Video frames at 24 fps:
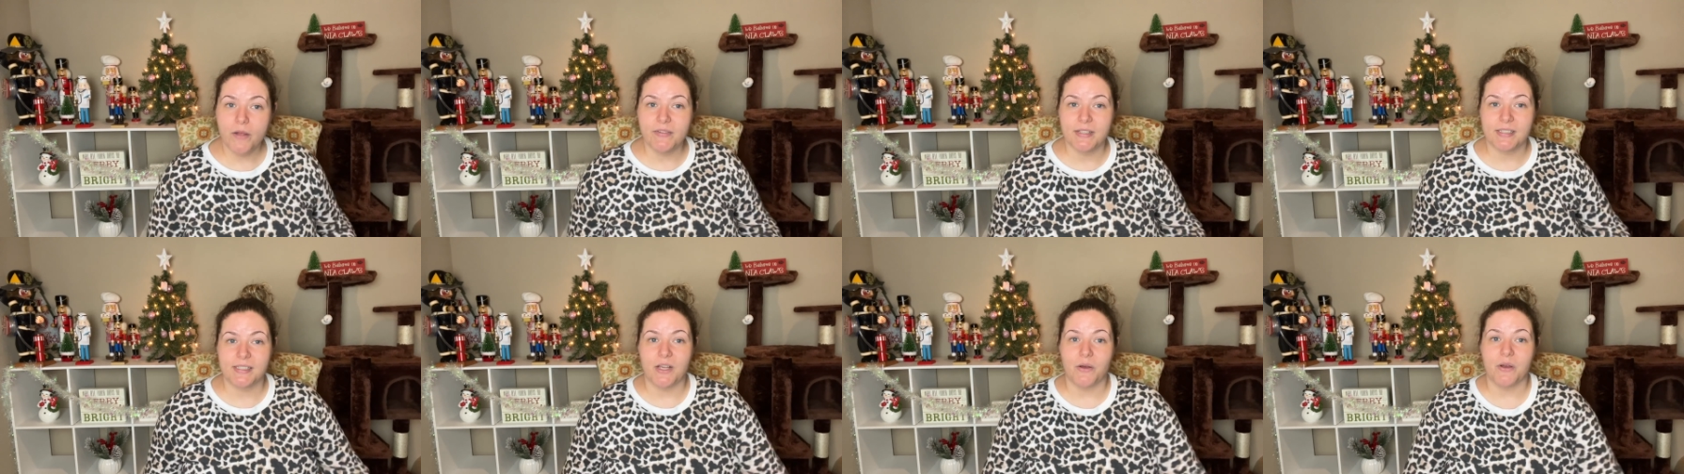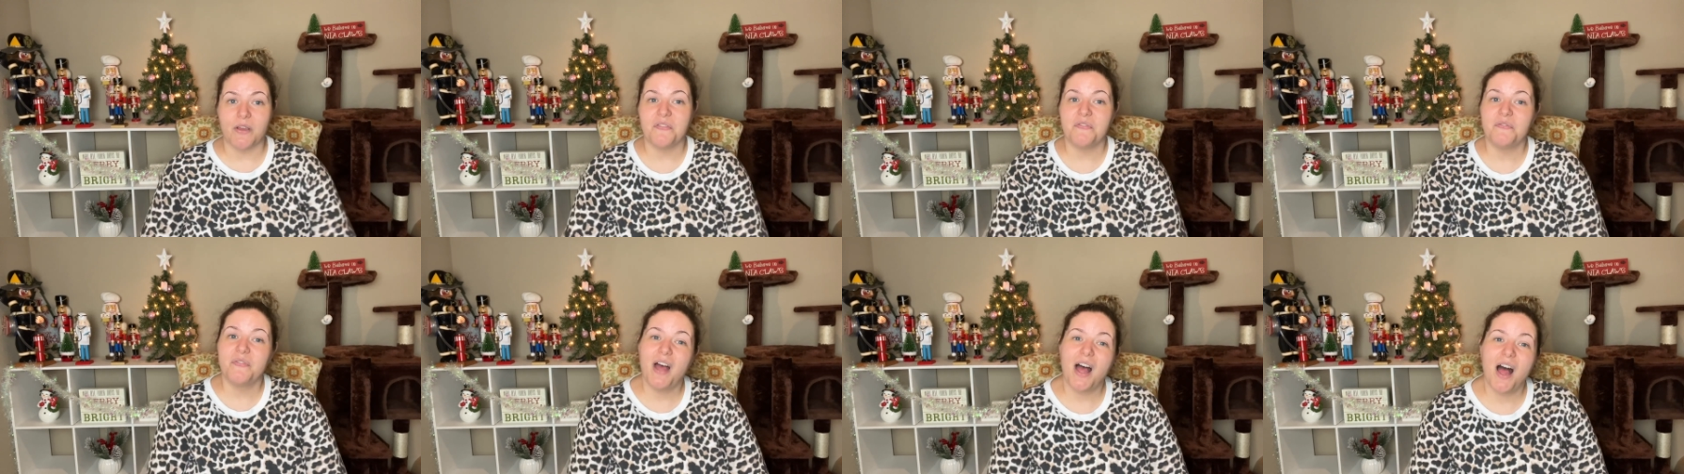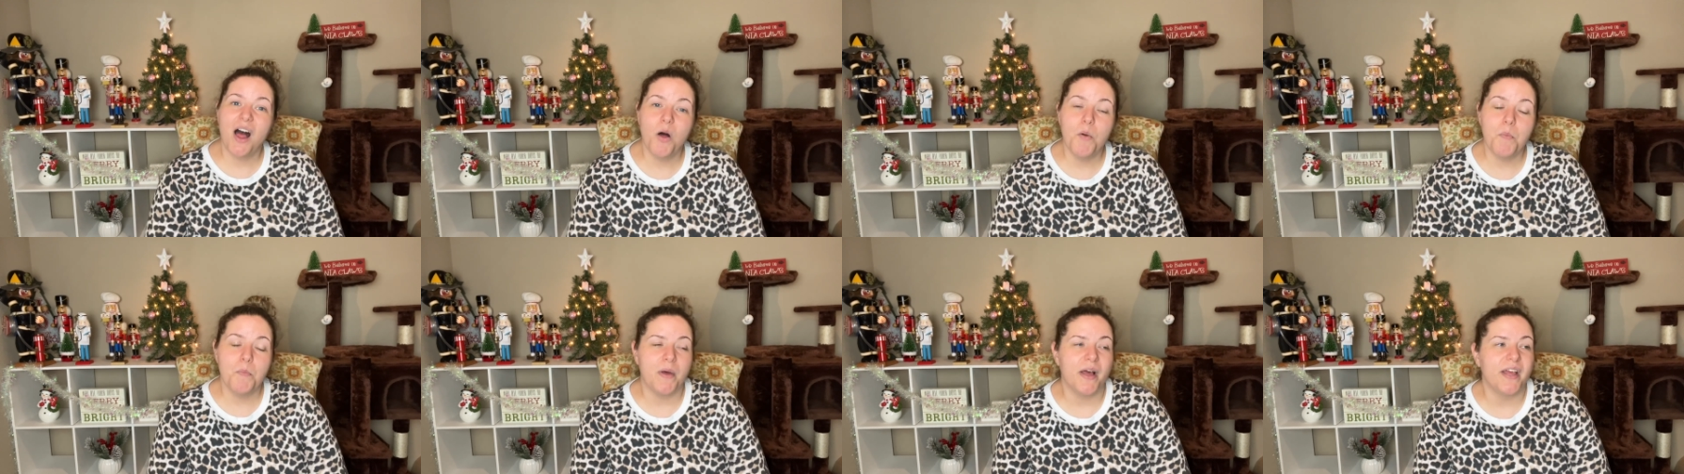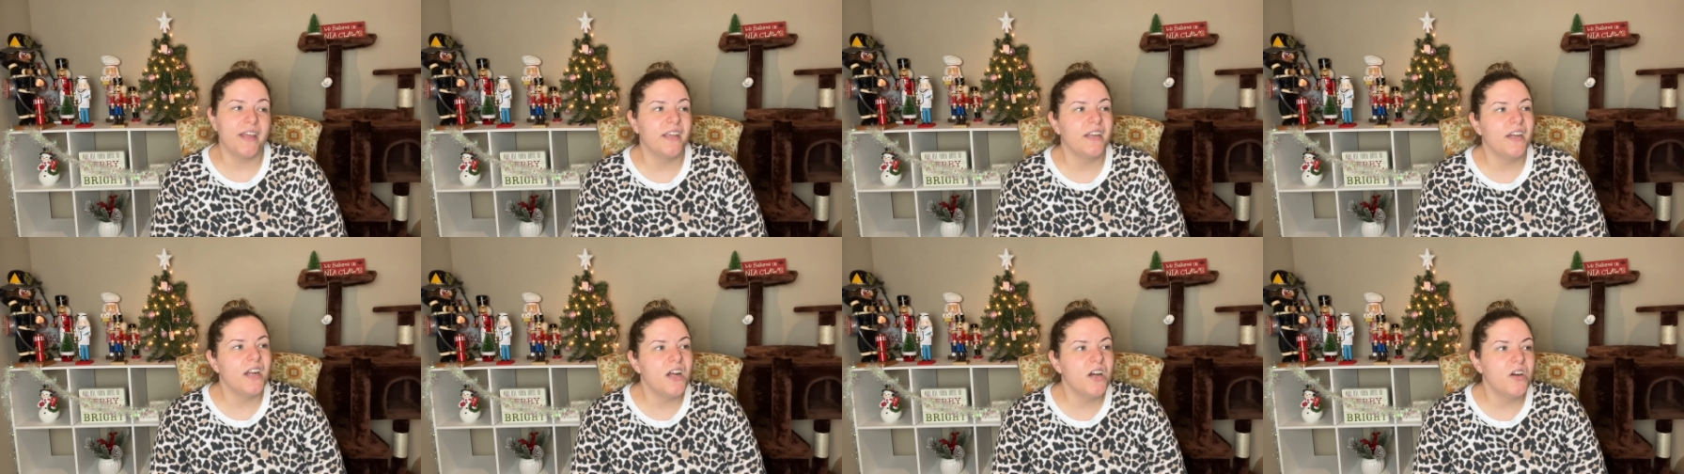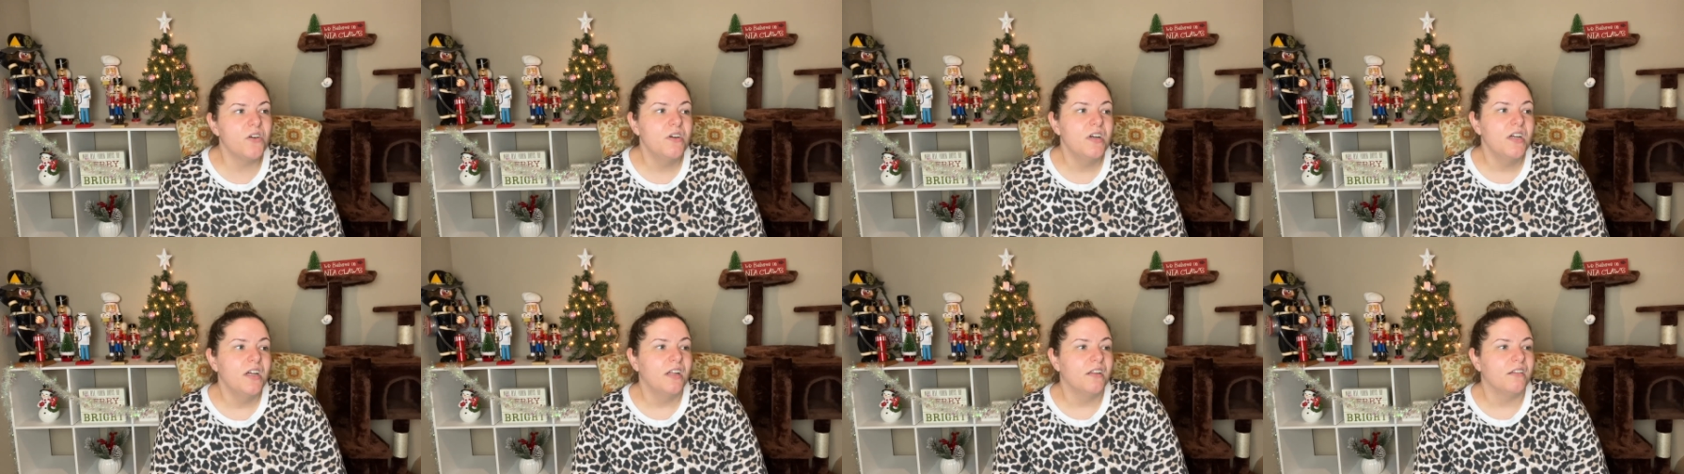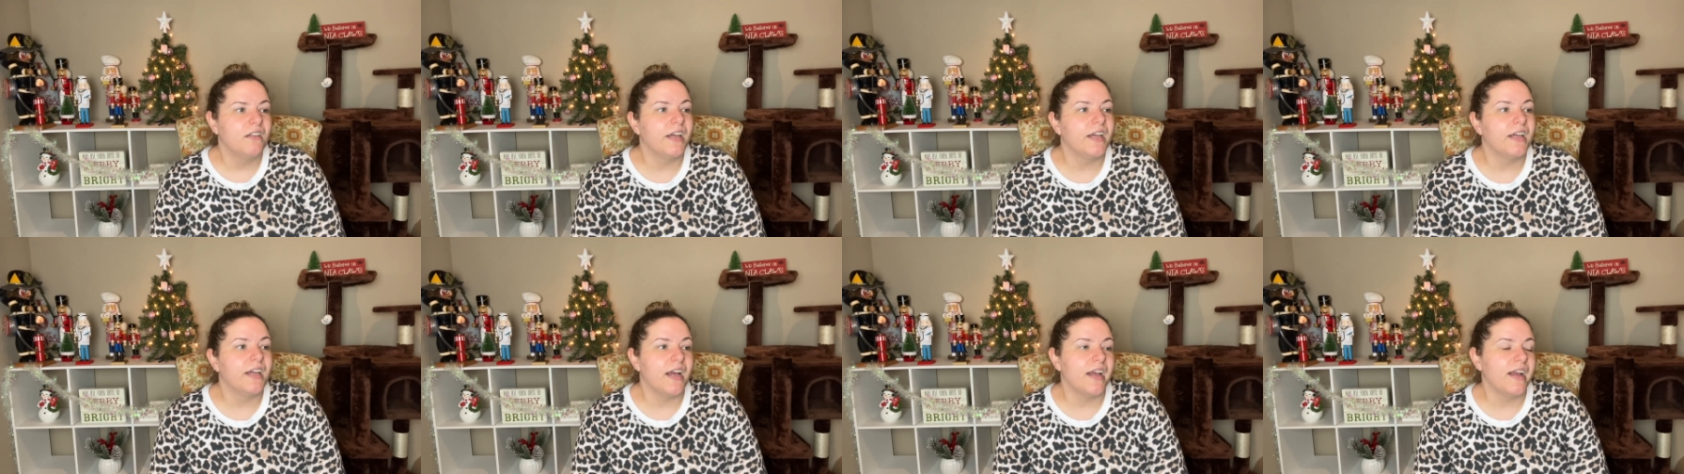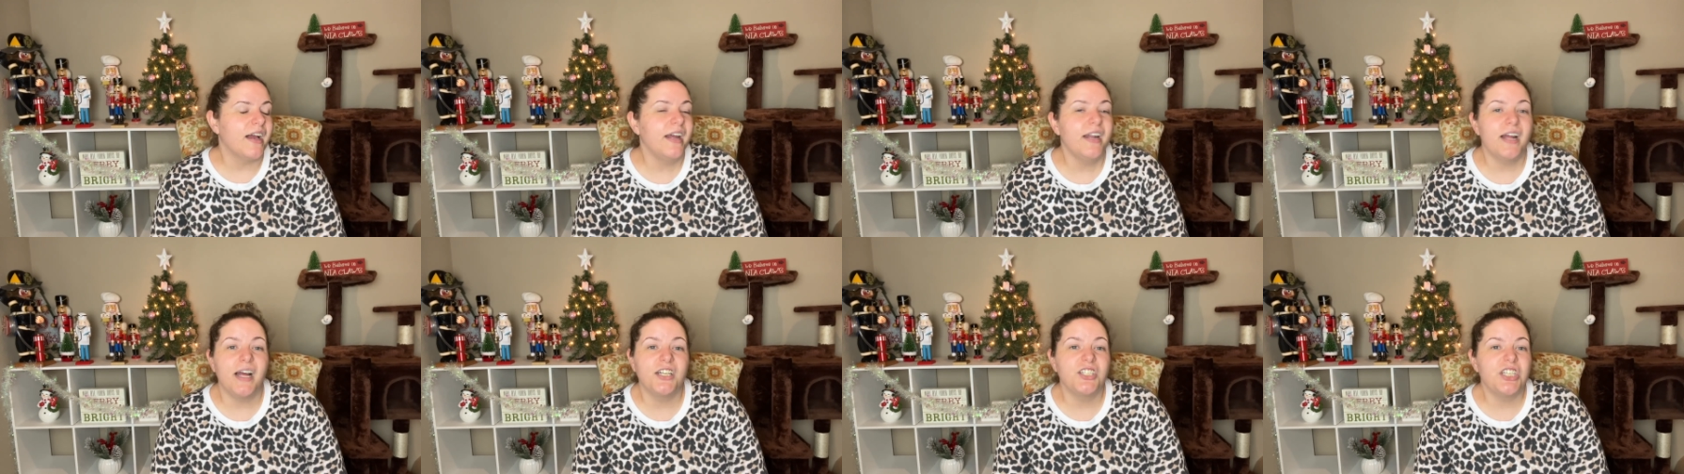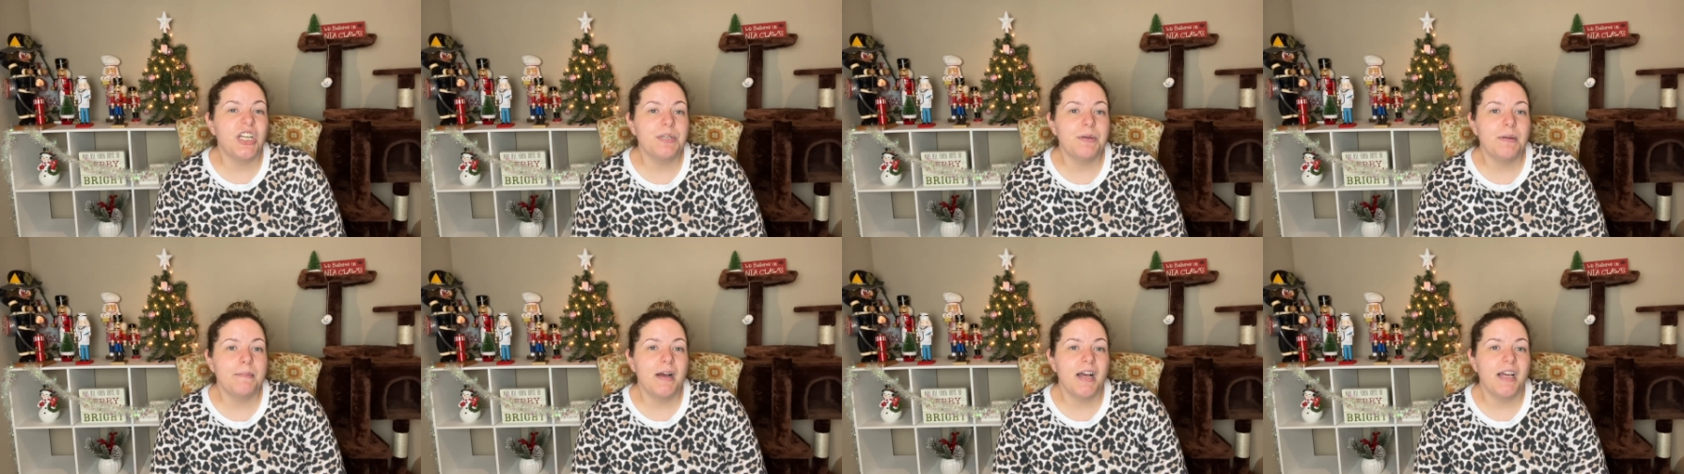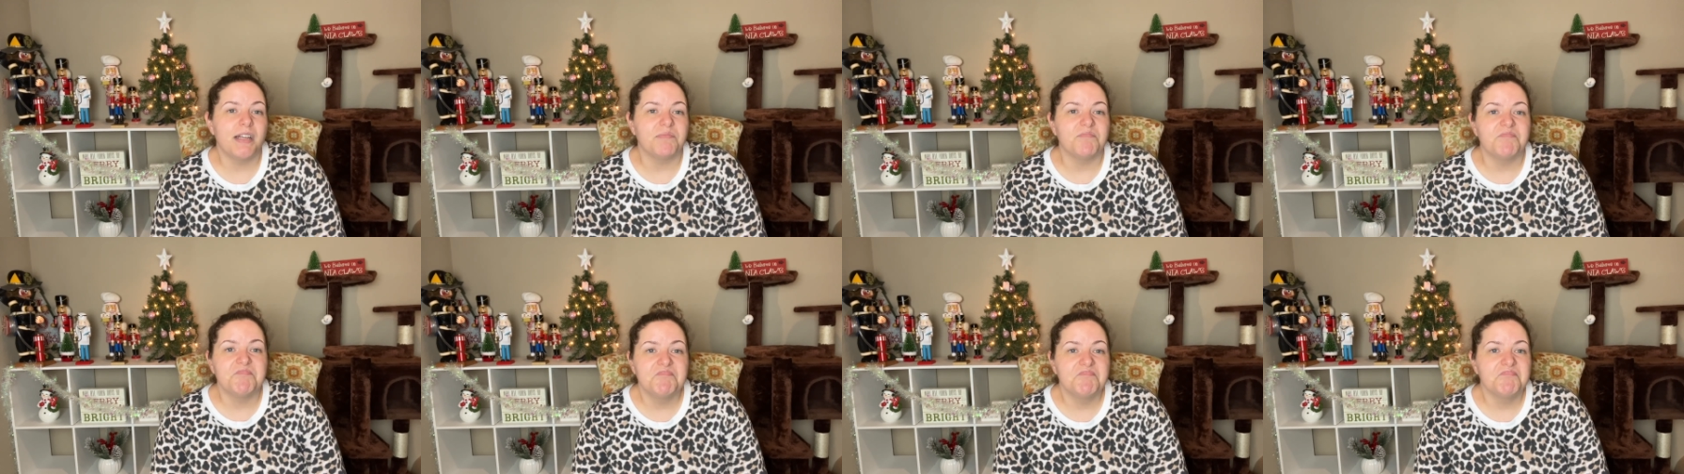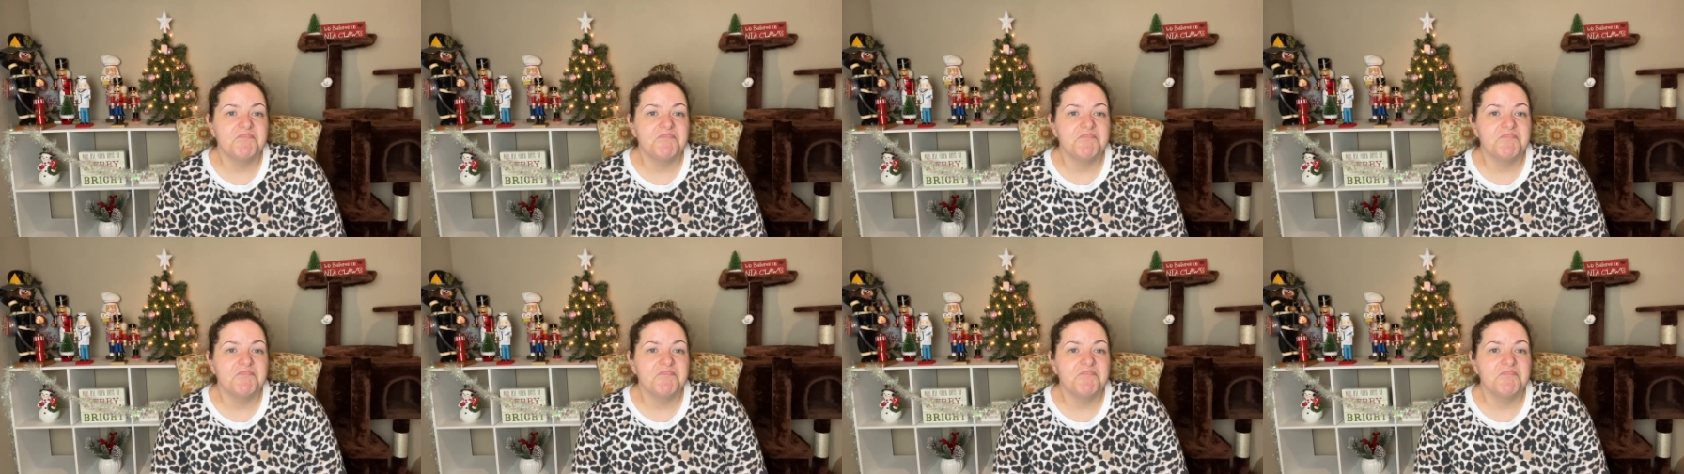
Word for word: This is how I felt, but you know, like I, I changed my mind.